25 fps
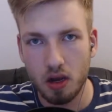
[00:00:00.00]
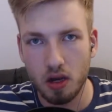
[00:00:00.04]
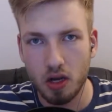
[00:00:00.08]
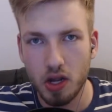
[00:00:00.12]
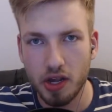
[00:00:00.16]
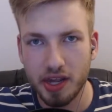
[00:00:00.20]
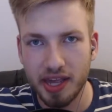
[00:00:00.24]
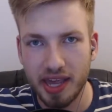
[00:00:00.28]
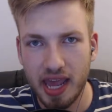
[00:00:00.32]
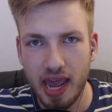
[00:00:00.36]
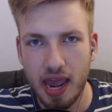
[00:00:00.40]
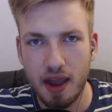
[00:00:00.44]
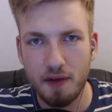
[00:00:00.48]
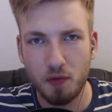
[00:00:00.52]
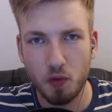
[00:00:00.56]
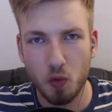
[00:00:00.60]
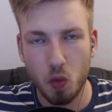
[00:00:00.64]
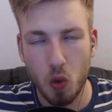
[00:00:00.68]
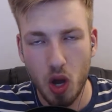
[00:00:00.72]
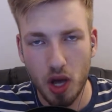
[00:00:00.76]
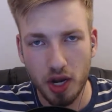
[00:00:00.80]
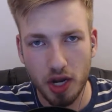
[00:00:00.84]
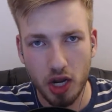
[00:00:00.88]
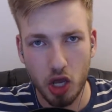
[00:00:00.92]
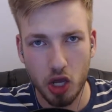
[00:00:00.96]
Looking at
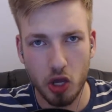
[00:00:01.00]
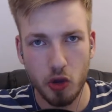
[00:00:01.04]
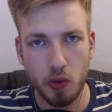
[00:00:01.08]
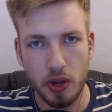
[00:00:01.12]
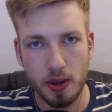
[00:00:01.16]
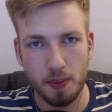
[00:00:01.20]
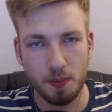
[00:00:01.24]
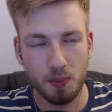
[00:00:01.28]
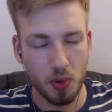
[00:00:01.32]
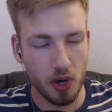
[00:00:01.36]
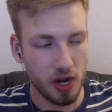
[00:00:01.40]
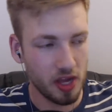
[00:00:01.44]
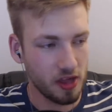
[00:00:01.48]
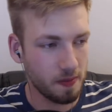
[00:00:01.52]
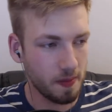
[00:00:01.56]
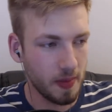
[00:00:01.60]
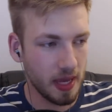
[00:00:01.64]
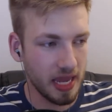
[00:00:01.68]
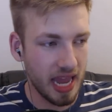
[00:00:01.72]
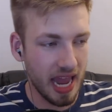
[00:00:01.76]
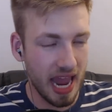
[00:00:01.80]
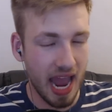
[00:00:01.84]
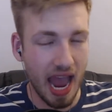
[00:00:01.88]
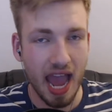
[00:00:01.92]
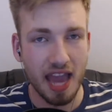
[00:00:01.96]
everyone who impressed
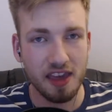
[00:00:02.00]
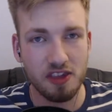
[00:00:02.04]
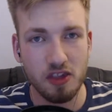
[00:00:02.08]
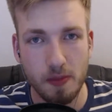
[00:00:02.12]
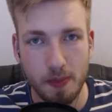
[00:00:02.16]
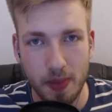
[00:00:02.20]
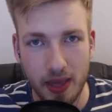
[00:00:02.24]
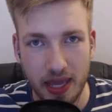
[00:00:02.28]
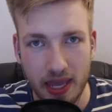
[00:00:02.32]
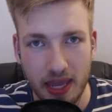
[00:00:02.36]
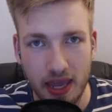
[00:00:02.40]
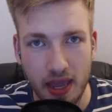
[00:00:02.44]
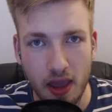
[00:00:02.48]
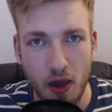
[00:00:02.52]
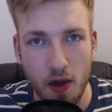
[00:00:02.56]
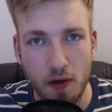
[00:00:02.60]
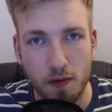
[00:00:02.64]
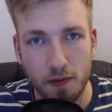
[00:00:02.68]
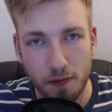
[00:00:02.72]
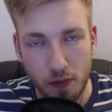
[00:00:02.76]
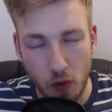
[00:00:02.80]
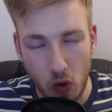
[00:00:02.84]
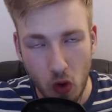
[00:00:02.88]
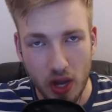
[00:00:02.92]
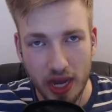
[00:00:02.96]
me, it has to be,
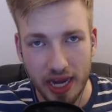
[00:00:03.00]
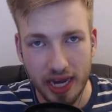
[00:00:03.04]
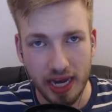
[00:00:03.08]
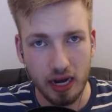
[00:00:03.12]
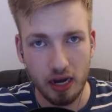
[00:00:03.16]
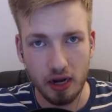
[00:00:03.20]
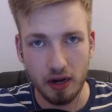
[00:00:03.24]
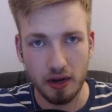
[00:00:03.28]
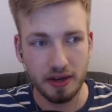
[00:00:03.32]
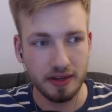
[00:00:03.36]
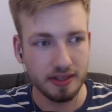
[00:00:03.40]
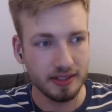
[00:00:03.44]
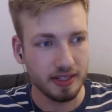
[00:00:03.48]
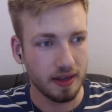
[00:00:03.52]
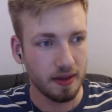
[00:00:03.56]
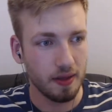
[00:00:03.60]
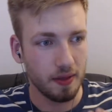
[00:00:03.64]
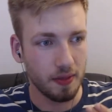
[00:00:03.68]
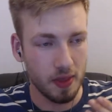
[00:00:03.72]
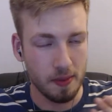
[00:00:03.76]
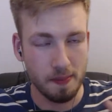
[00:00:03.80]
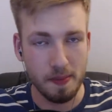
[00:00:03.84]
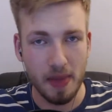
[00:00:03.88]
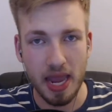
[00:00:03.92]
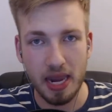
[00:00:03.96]
for England,
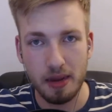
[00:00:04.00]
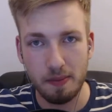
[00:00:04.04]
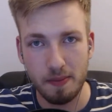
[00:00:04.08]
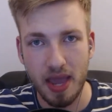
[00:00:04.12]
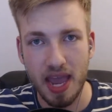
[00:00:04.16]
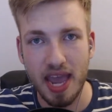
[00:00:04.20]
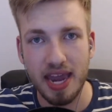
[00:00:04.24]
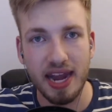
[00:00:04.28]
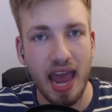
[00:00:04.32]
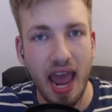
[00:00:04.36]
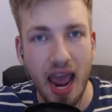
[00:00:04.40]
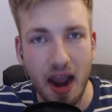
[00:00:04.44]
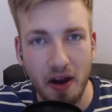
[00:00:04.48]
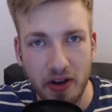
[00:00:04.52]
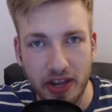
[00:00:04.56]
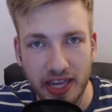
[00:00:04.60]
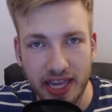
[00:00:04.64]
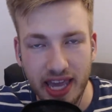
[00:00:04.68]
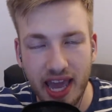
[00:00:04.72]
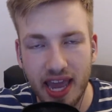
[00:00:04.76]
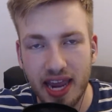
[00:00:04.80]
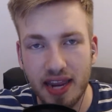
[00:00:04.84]
the main man, Harry